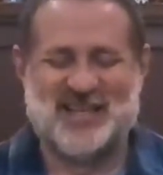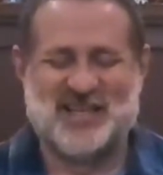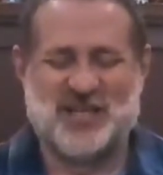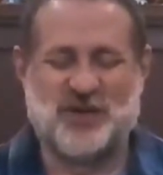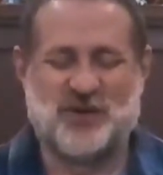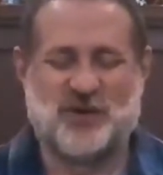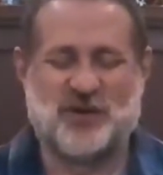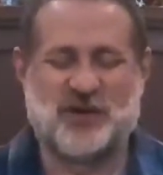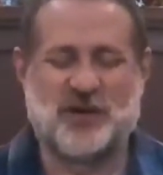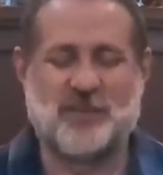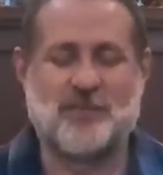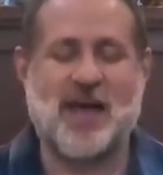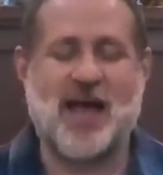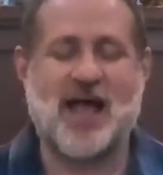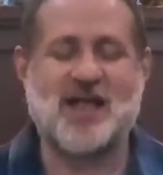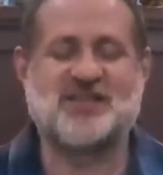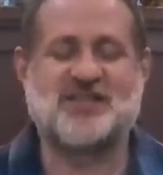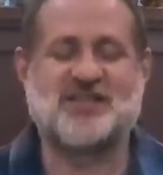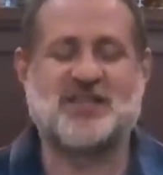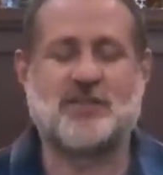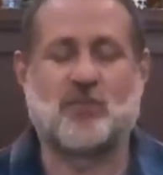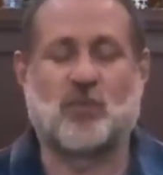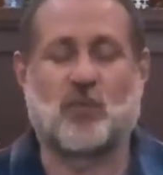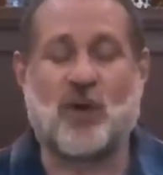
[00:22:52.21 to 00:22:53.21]
You could
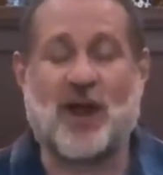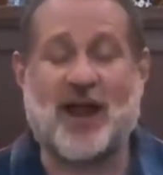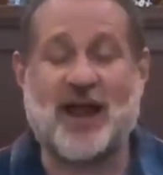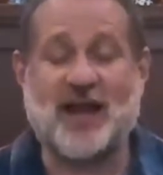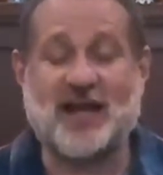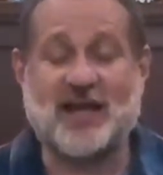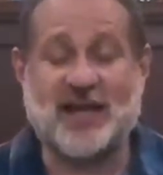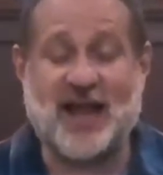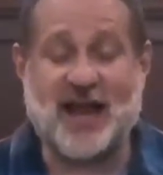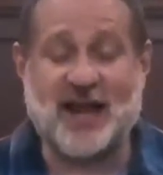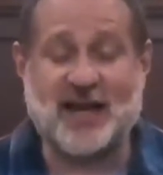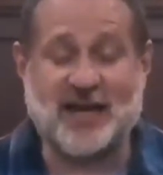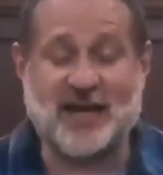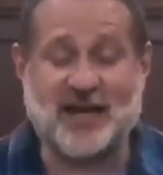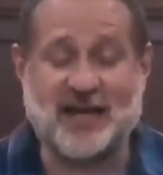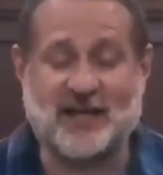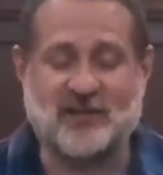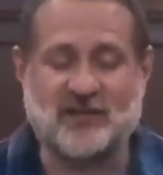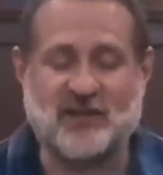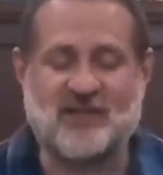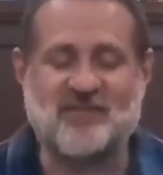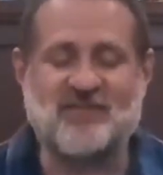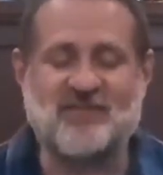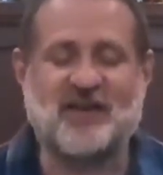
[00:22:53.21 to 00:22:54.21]
imagine them
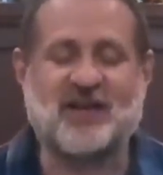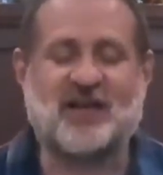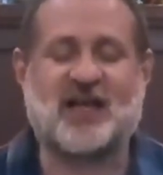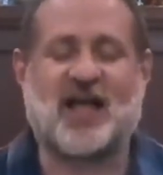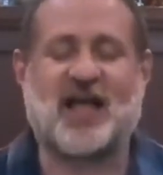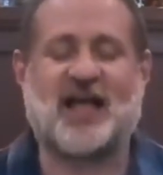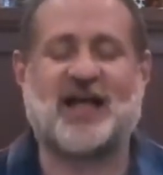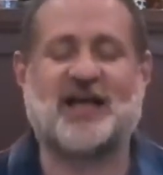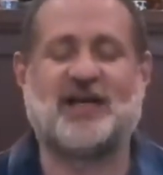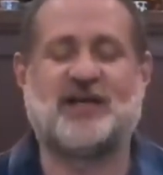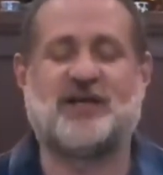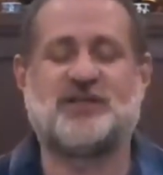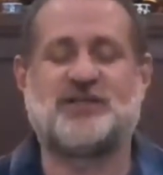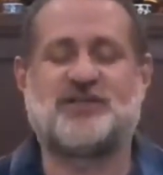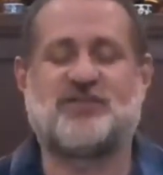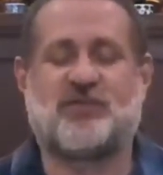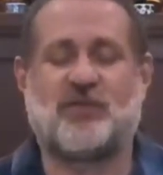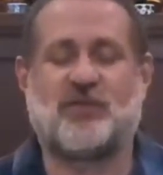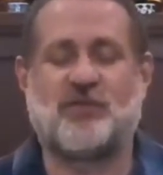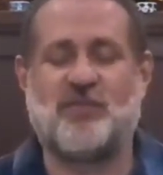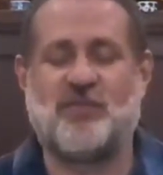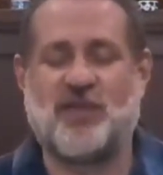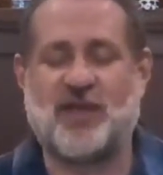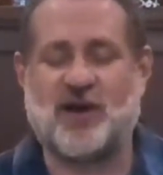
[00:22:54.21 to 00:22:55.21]
radiating loving kindness
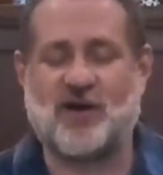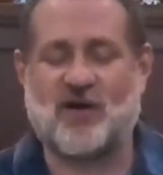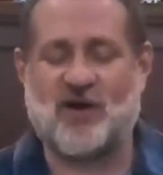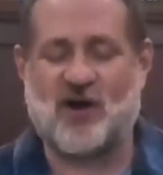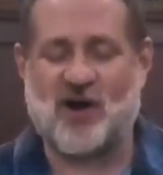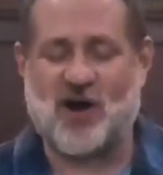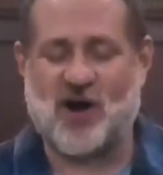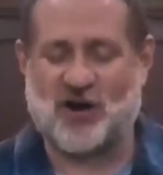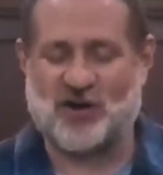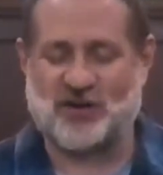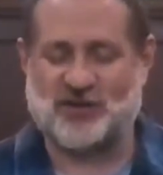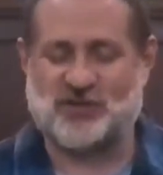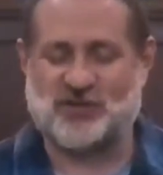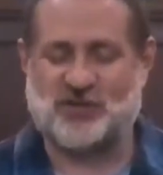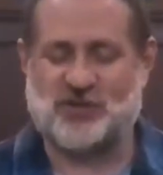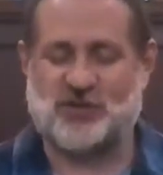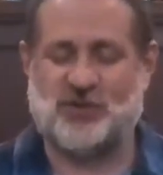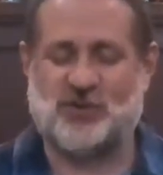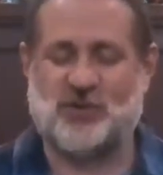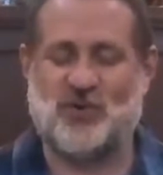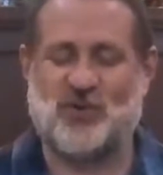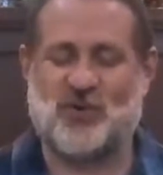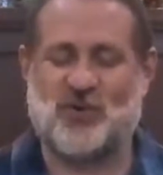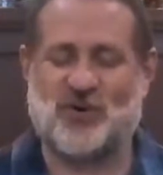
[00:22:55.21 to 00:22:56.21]
from their heart to
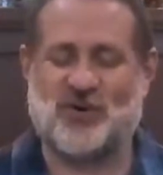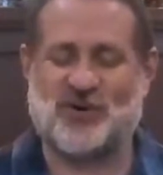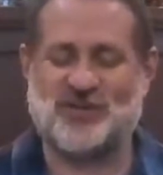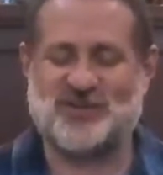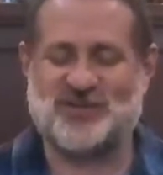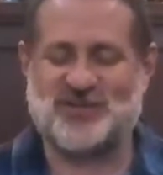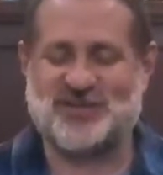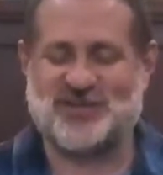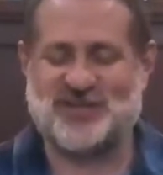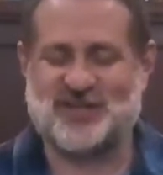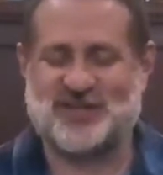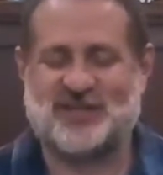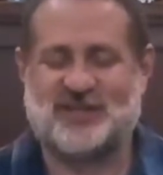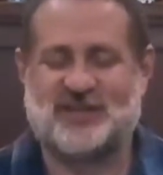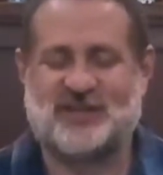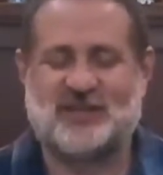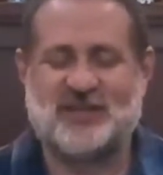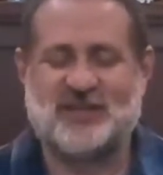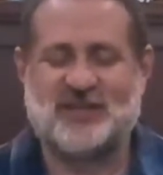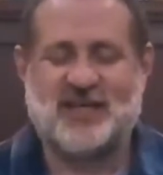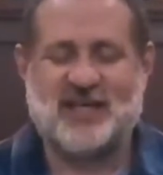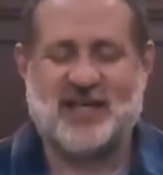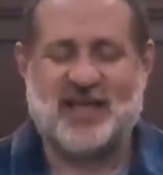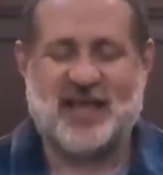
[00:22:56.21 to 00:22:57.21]
yours.
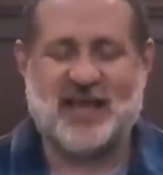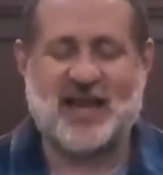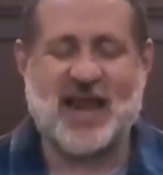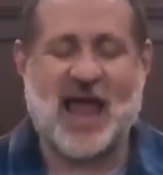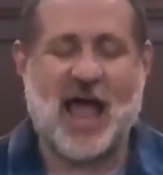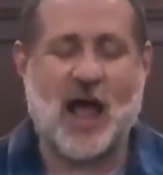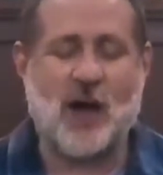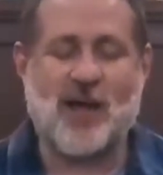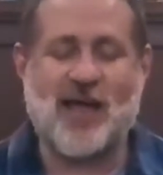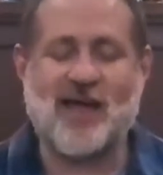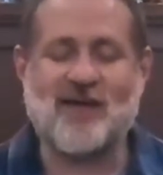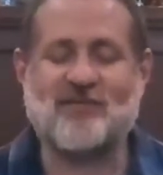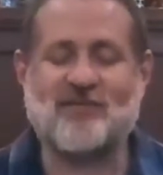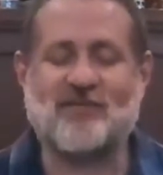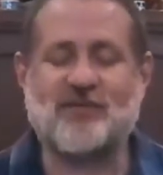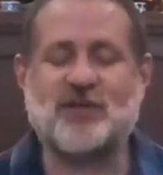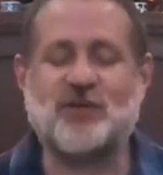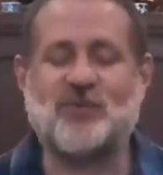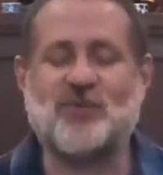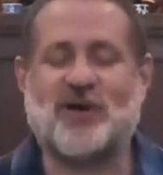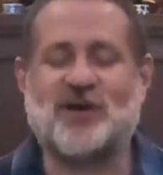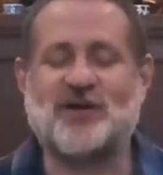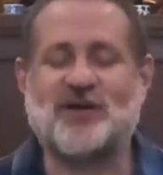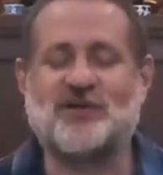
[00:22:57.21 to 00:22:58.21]
And however
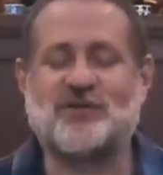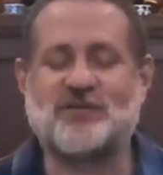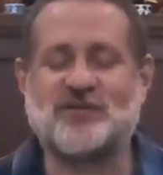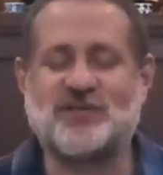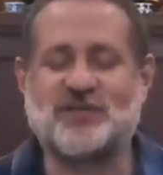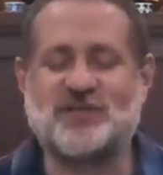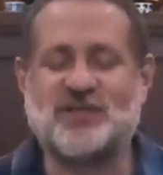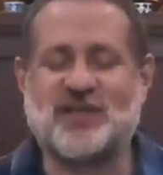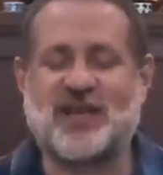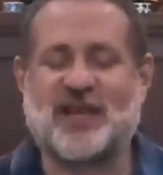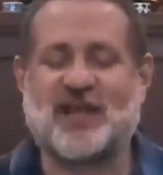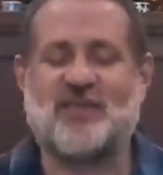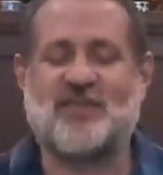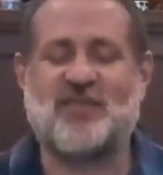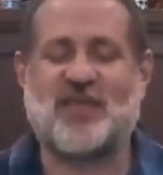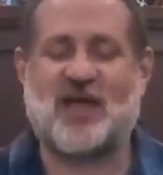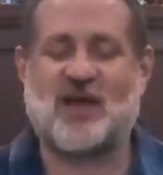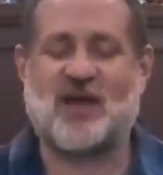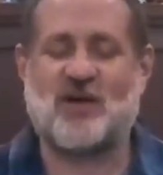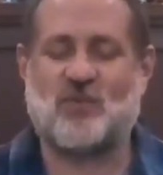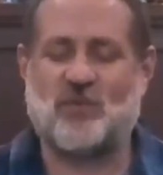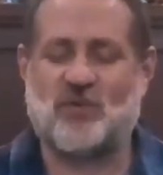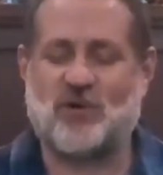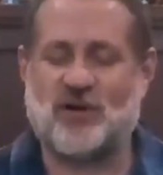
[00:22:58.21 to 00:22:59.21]
you understand
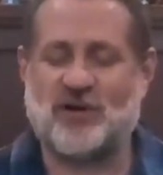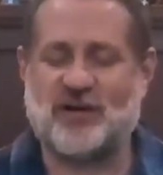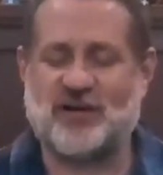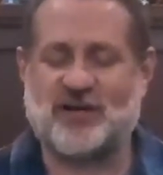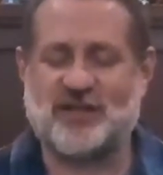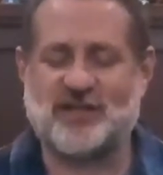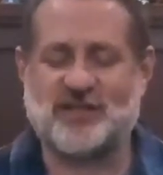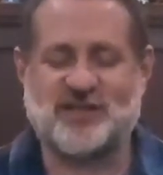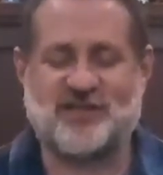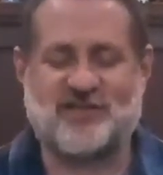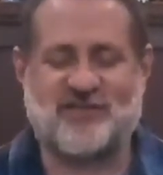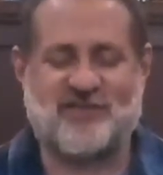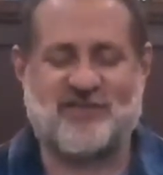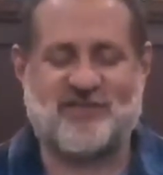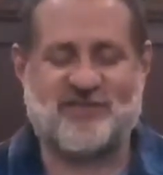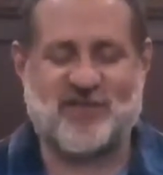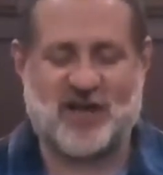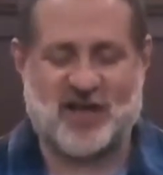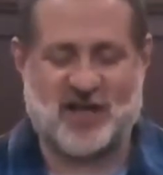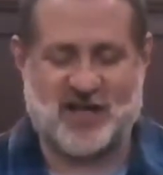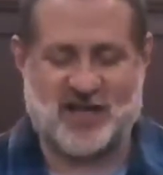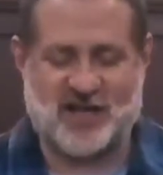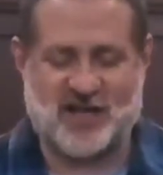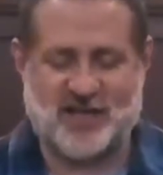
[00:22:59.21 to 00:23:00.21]
that word is
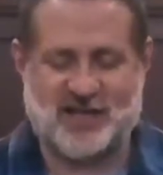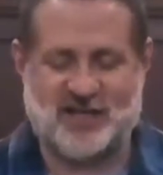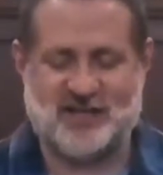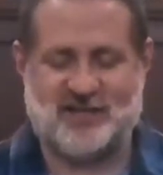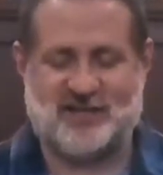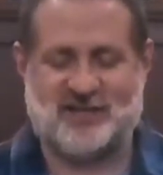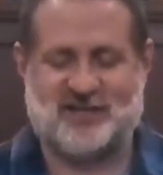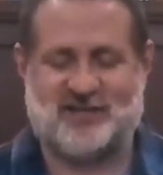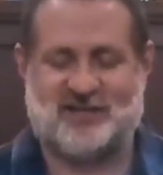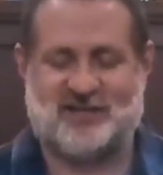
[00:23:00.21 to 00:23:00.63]
fine.